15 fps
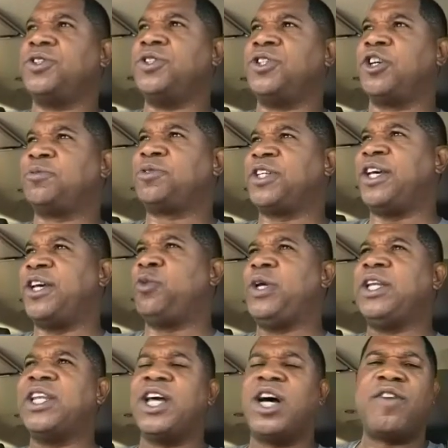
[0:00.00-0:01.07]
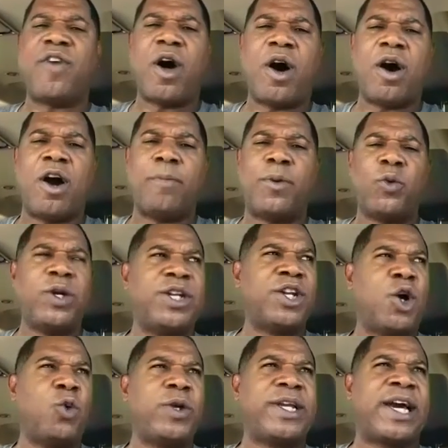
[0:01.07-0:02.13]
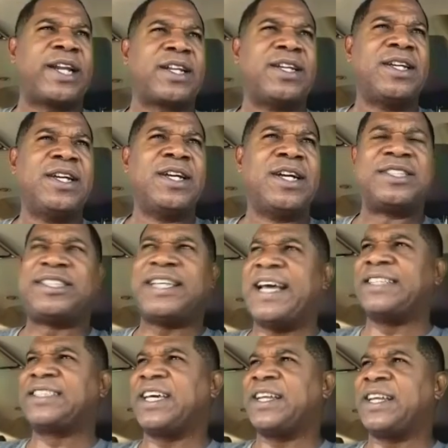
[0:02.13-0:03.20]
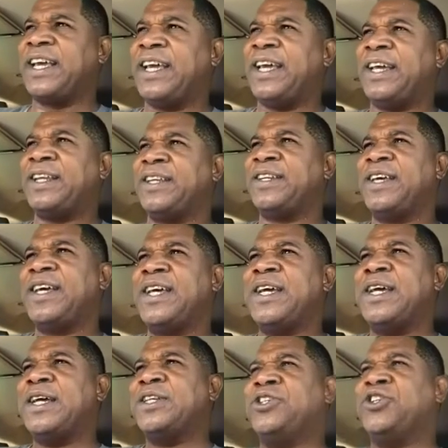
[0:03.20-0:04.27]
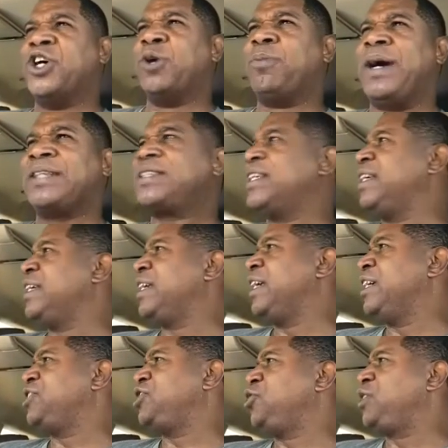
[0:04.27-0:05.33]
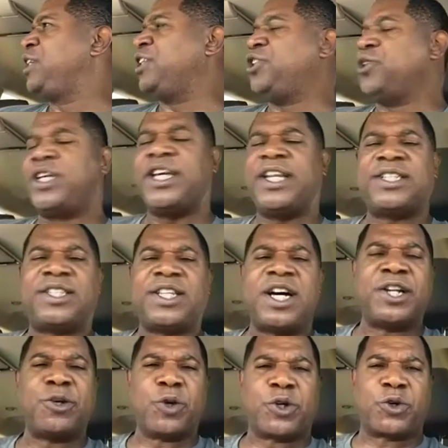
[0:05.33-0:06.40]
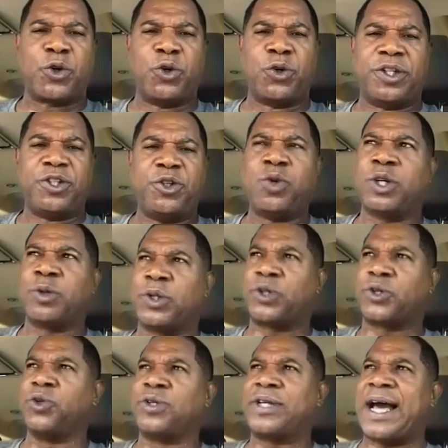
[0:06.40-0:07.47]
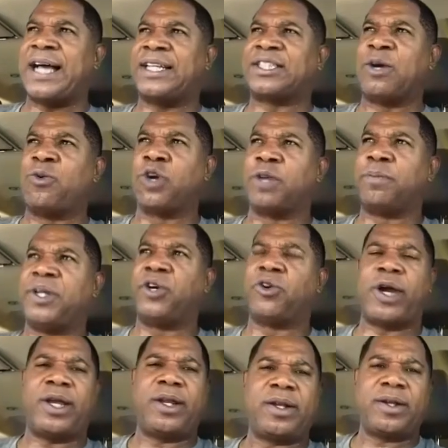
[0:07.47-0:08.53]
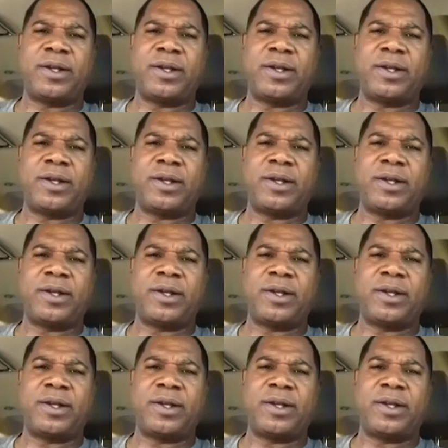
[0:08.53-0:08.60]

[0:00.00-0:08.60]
You know what I'm saying? We love hard, but we know we got a task at hand. And you know, my thing is you get it done in recruiting. You want to recruit guys that want to be great.